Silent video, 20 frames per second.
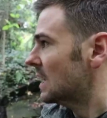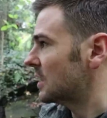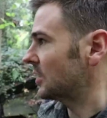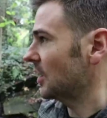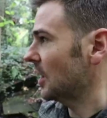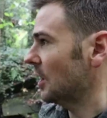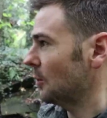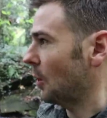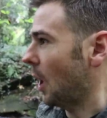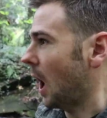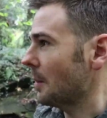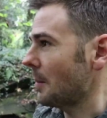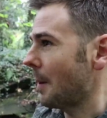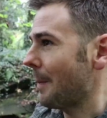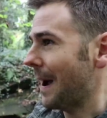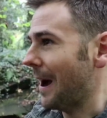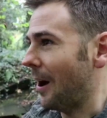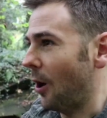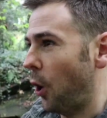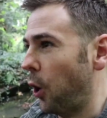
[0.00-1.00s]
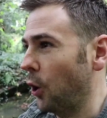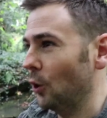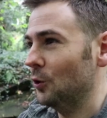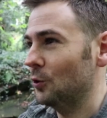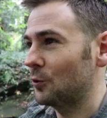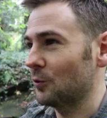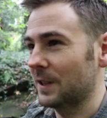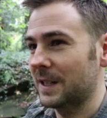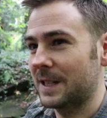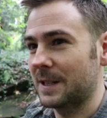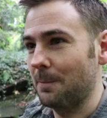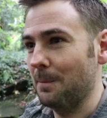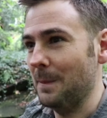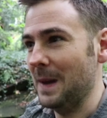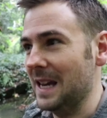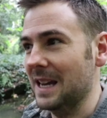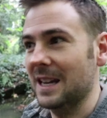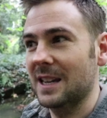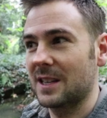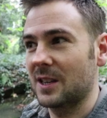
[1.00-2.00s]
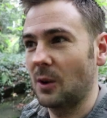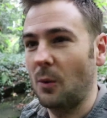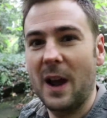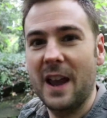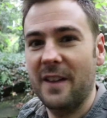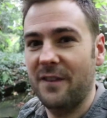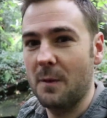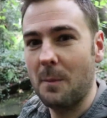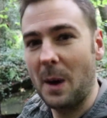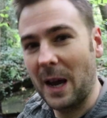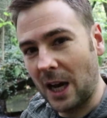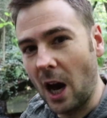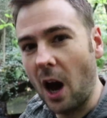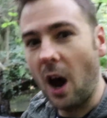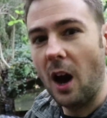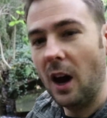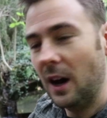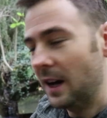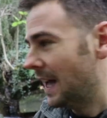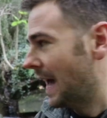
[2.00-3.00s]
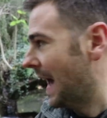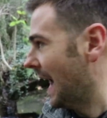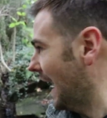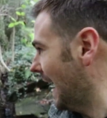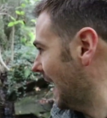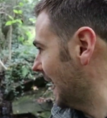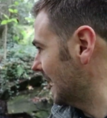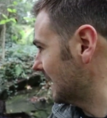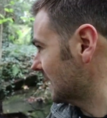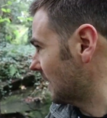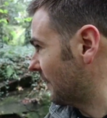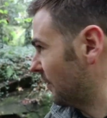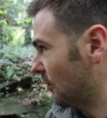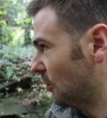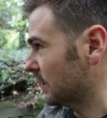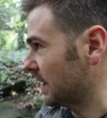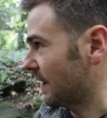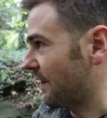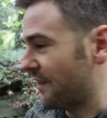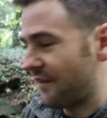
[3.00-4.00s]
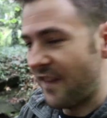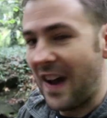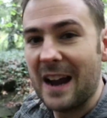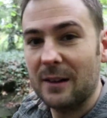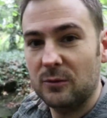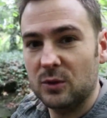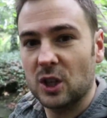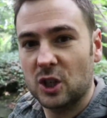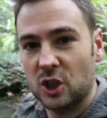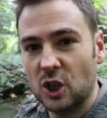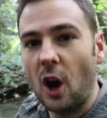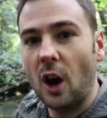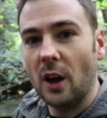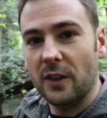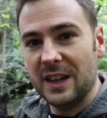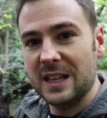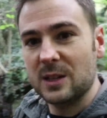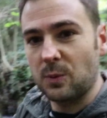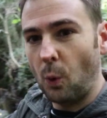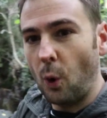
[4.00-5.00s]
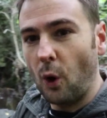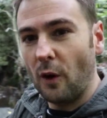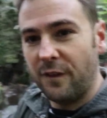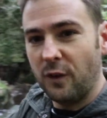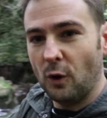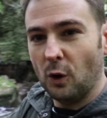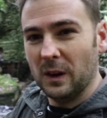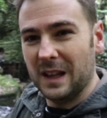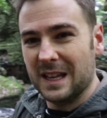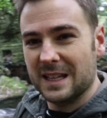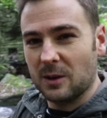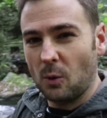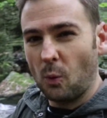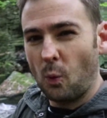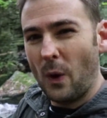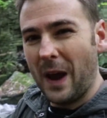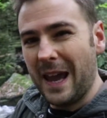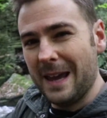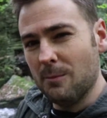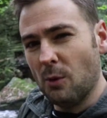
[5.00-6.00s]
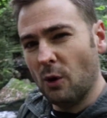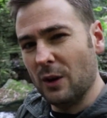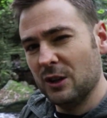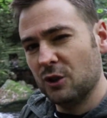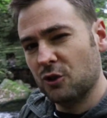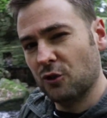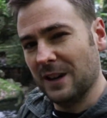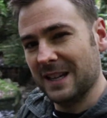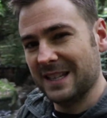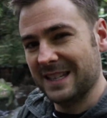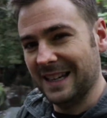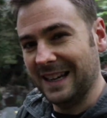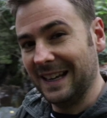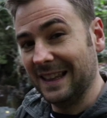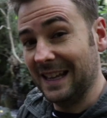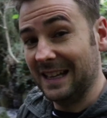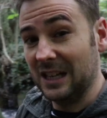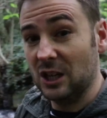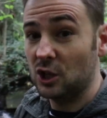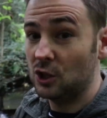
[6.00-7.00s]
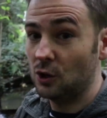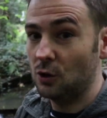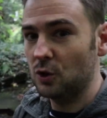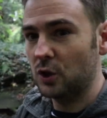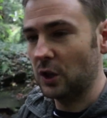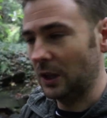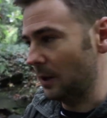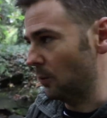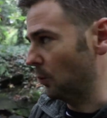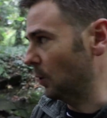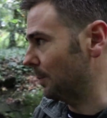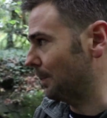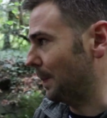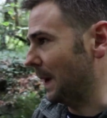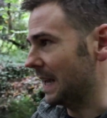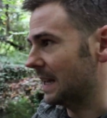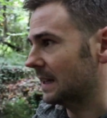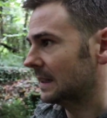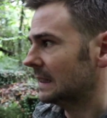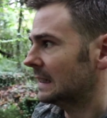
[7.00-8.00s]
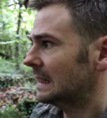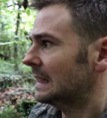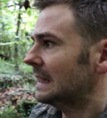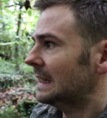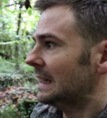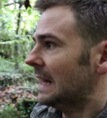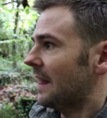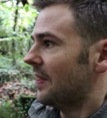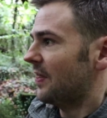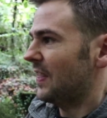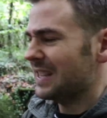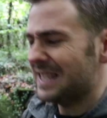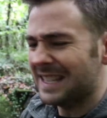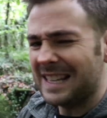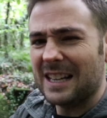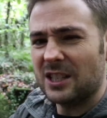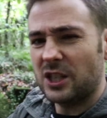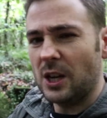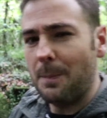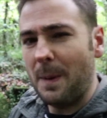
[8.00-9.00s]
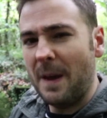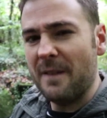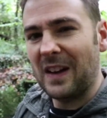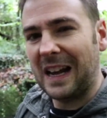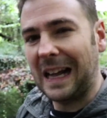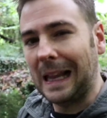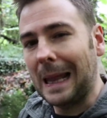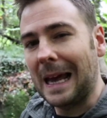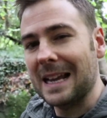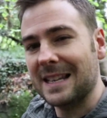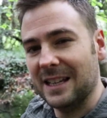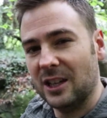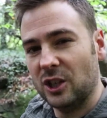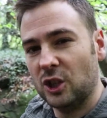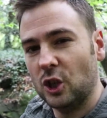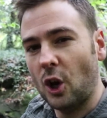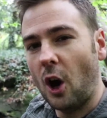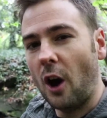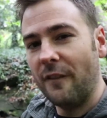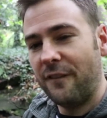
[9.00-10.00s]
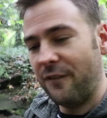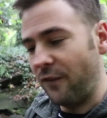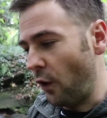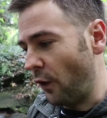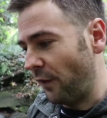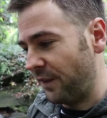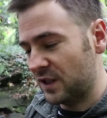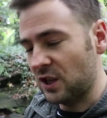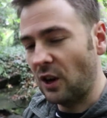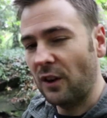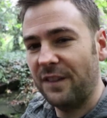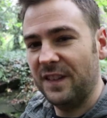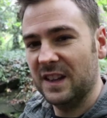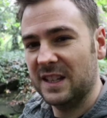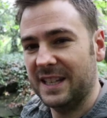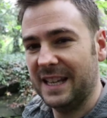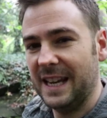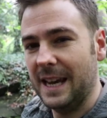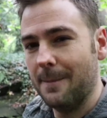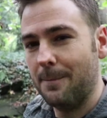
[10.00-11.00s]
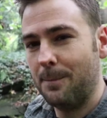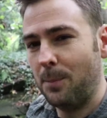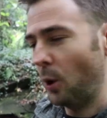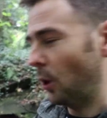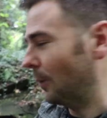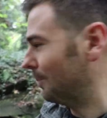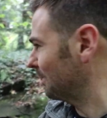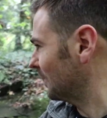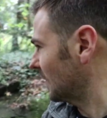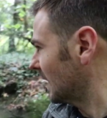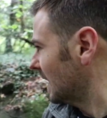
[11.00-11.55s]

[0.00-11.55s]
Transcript: So I'm about 100 meters away from my car and I've already found a shot. This waterfall is way more interesting than it usually would be. This is actually a bit of a classic shot for photographers here, but